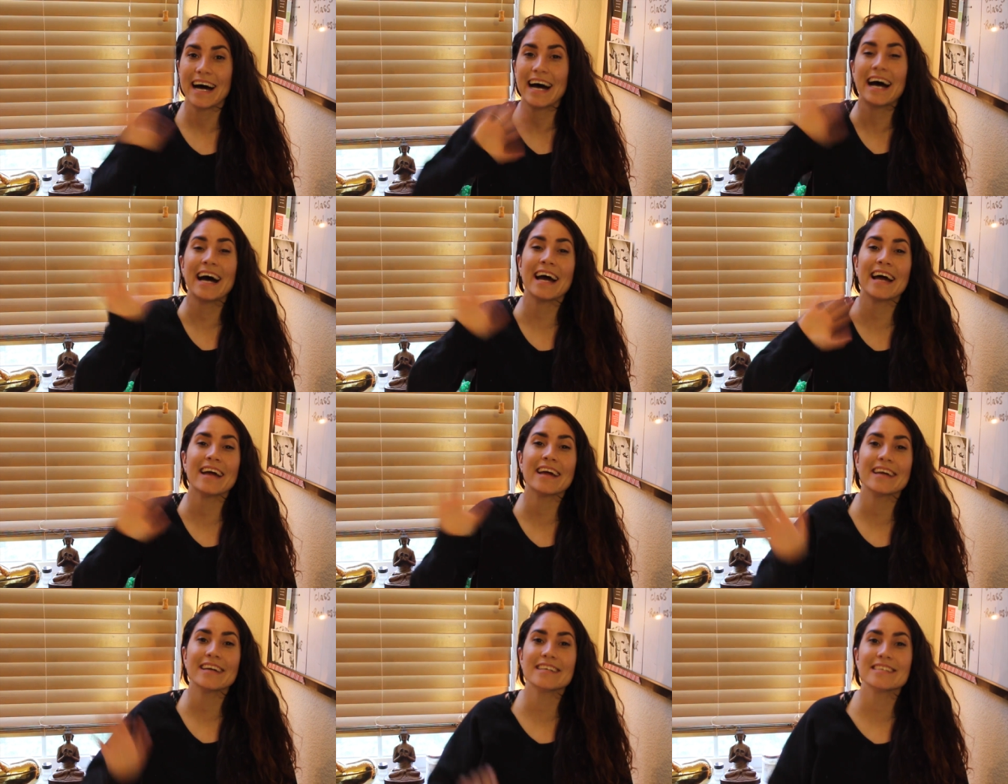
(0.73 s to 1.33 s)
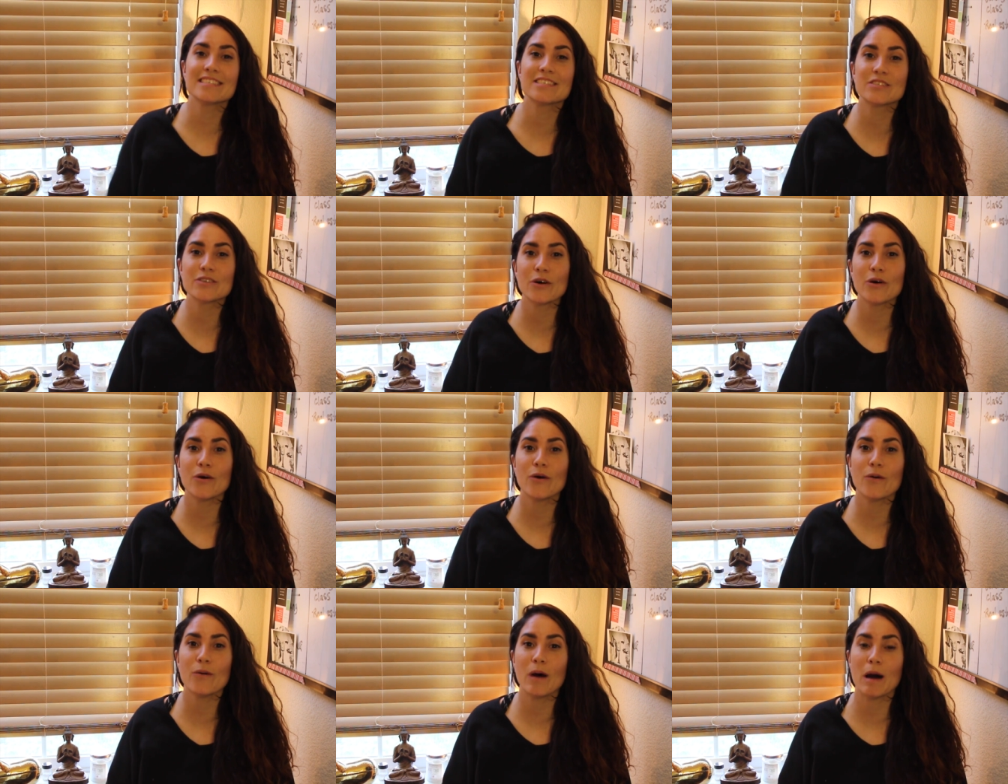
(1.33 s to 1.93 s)
Hi,
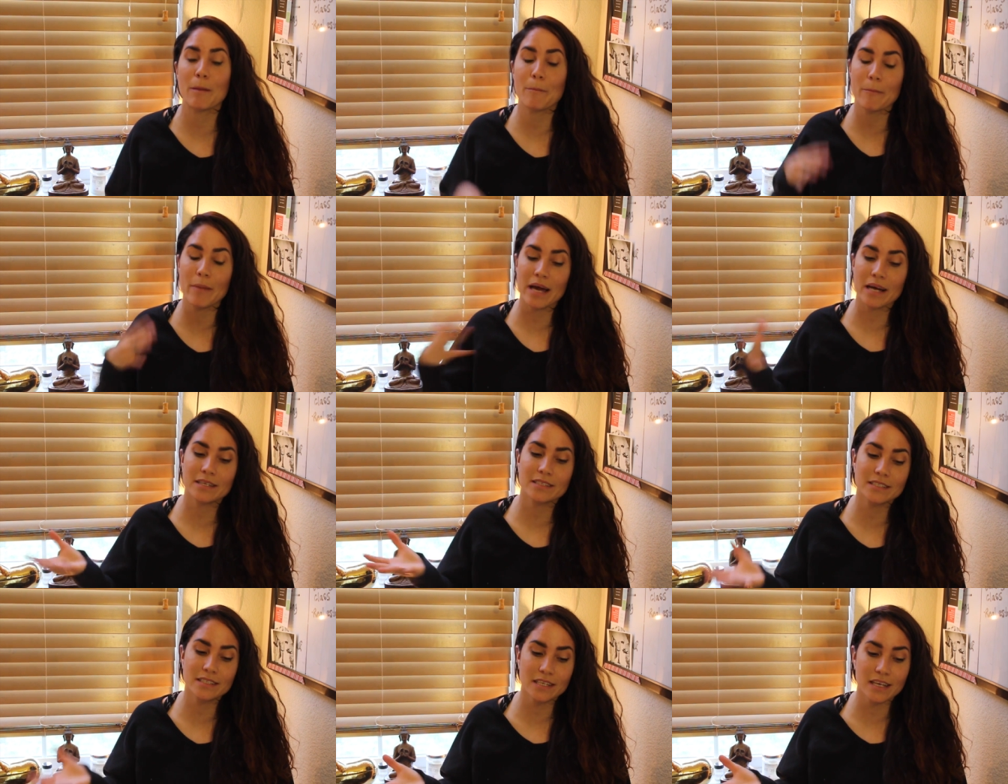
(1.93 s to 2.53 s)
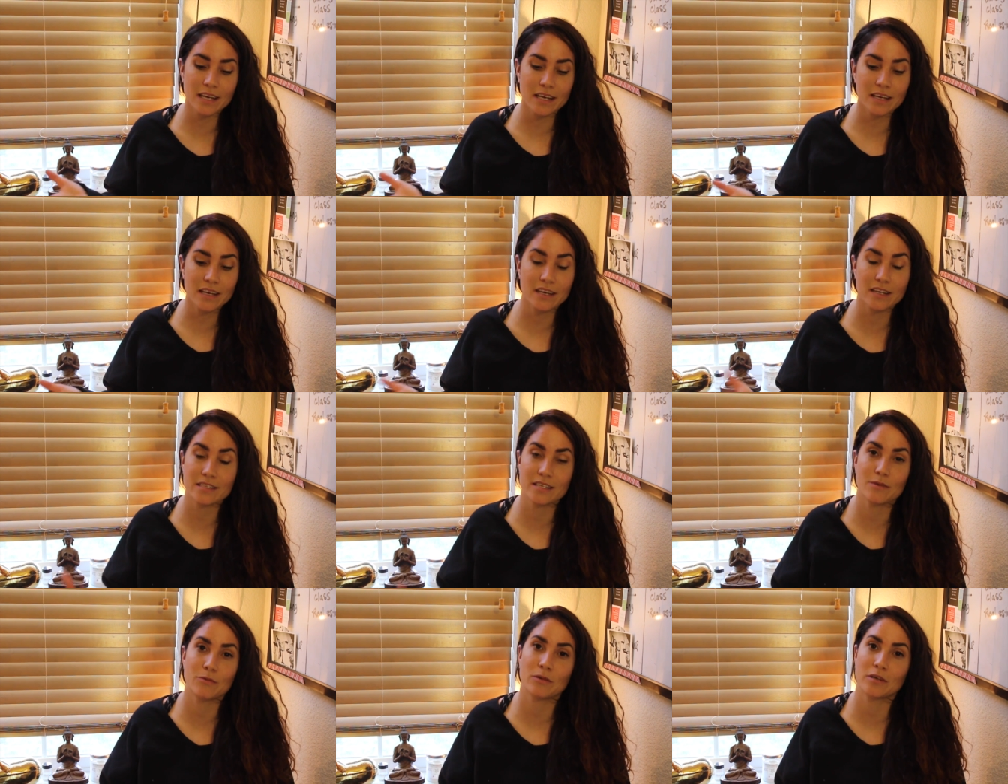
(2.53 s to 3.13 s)
so I'm back today
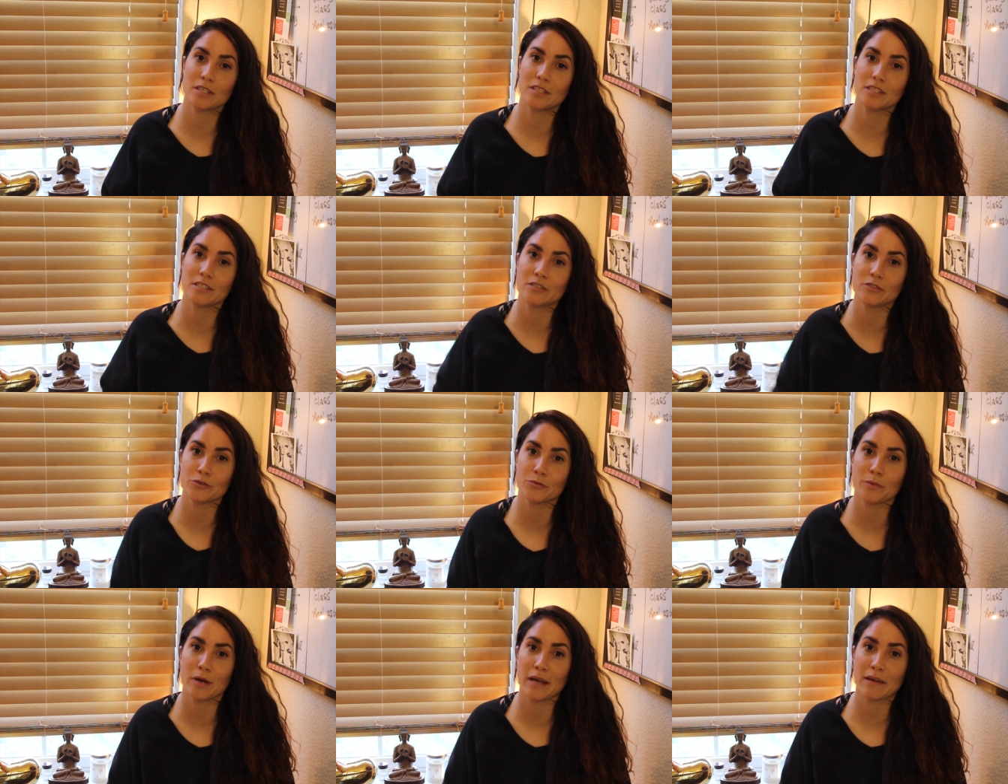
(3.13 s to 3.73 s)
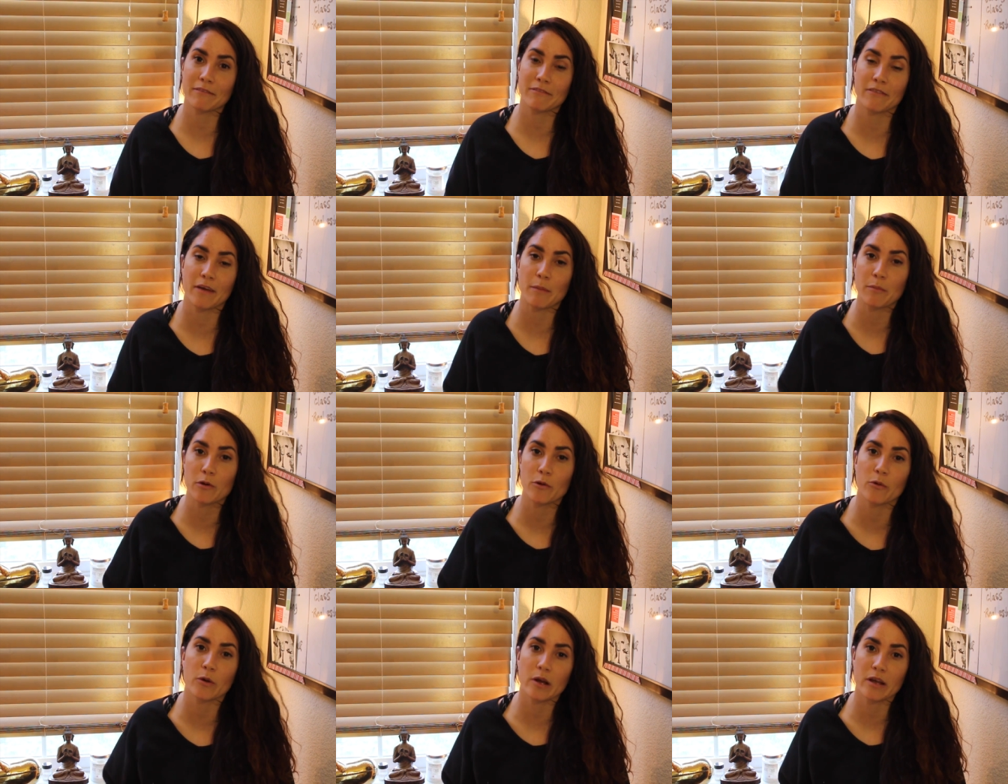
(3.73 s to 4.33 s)
because I wanted to do my
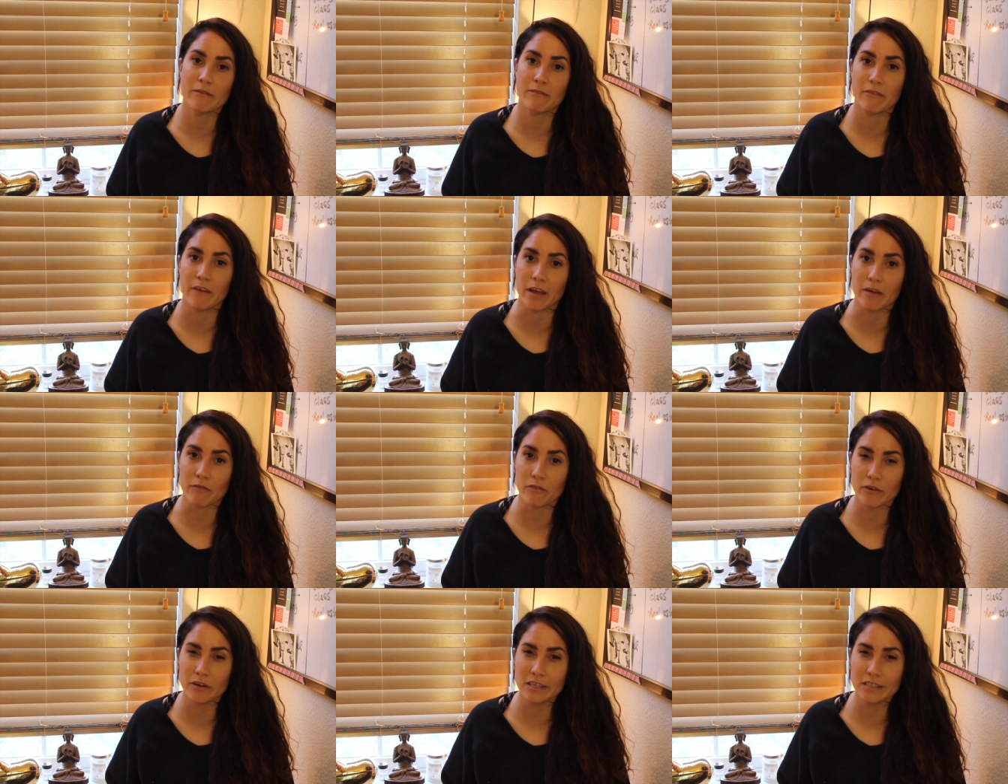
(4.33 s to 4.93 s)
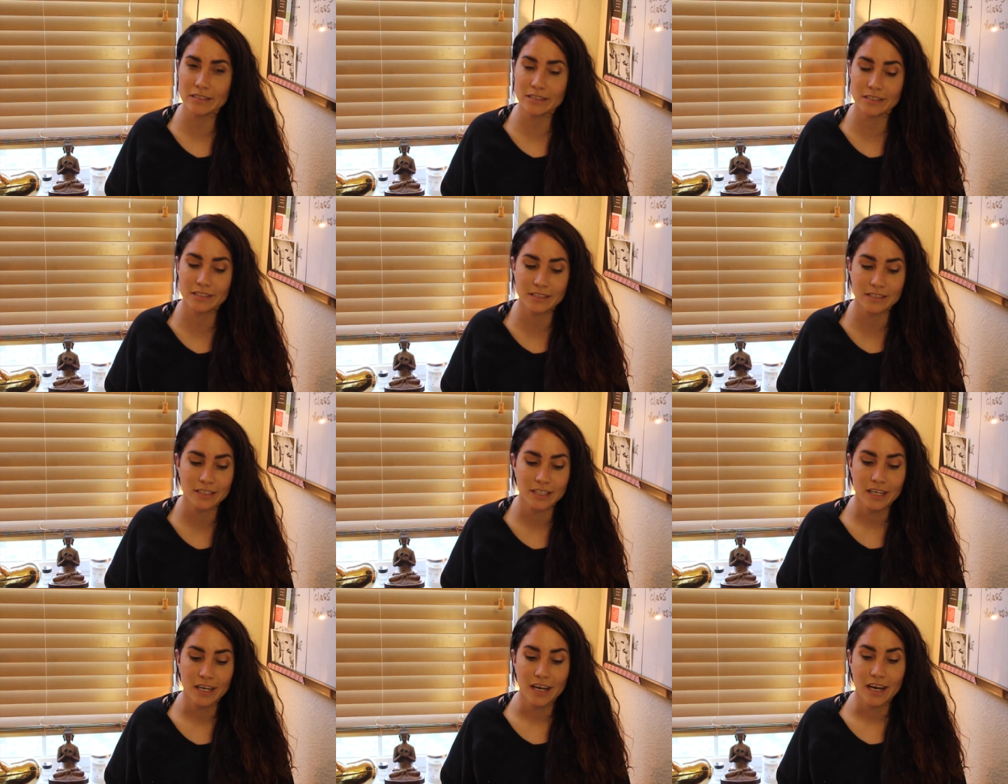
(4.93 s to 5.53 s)
February favorites.